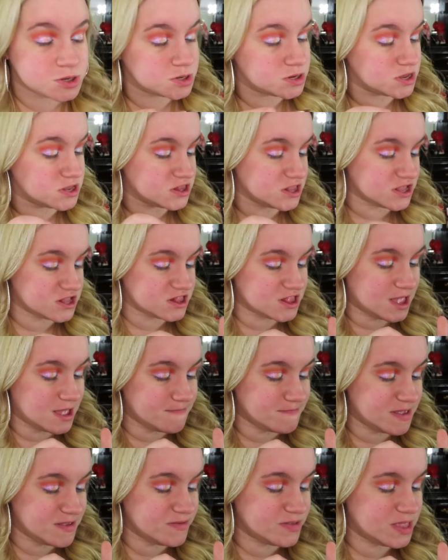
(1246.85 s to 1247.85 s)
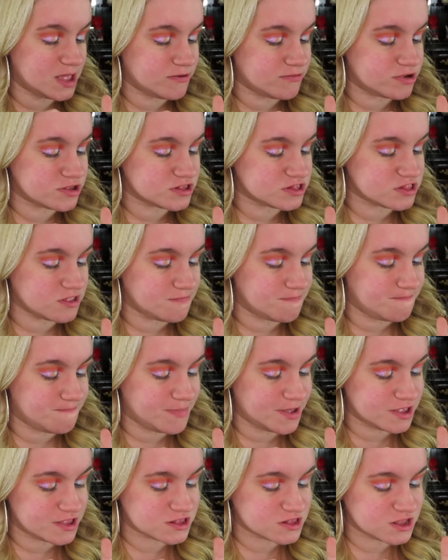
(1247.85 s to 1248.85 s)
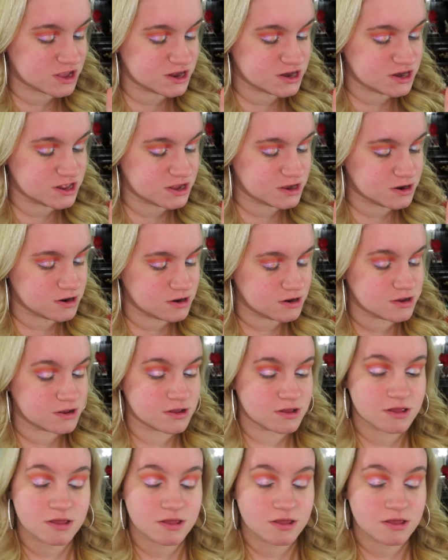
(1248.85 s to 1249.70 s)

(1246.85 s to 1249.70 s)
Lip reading: Just like that. Maybe that wasn't the best idea.